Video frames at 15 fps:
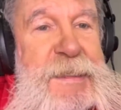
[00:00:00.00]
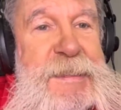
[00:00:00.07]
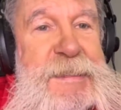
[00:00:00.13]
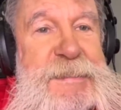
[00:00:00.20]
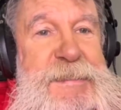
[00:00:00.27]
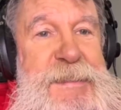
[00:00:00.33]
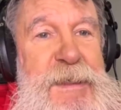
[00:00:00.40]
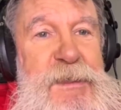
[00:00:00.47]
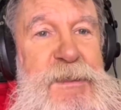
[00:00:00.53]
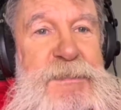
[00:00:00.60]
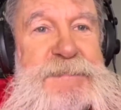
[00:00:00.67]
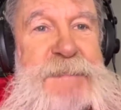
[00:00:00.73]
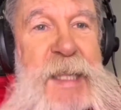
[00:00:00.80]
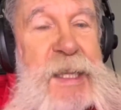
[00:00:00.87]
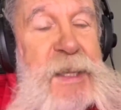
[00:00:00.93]

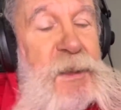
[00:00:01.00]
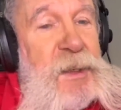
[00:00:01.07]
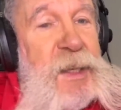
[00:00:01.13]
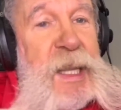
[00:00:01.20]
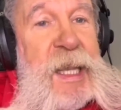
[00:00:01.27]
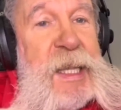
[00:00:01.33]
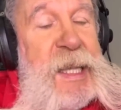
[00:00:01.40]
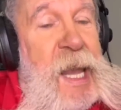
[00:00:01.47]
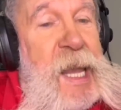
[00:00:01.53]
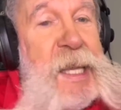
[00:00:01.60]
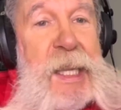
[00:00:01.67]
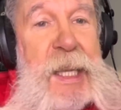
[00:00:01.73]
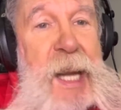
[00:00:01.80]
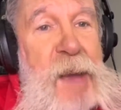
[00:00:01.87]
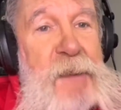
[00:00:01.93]
So he
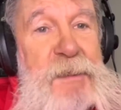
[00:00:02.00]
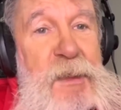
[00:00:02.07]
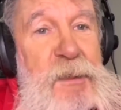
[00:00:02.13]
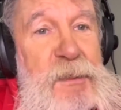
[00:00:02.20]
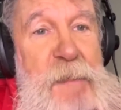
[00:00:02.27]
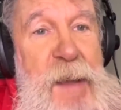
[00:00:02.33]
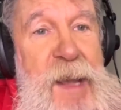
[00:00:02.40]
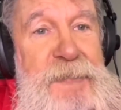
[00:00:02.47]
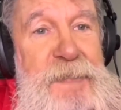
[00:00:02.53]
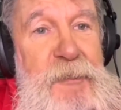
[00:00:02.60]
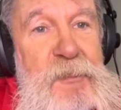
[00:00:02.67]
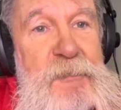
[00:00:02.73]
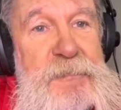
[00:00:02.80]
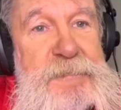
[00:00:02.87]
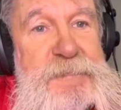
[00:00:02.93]
can't get out and go to the
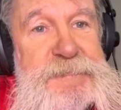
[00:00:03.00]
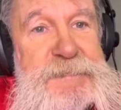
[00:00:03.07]
bathroom.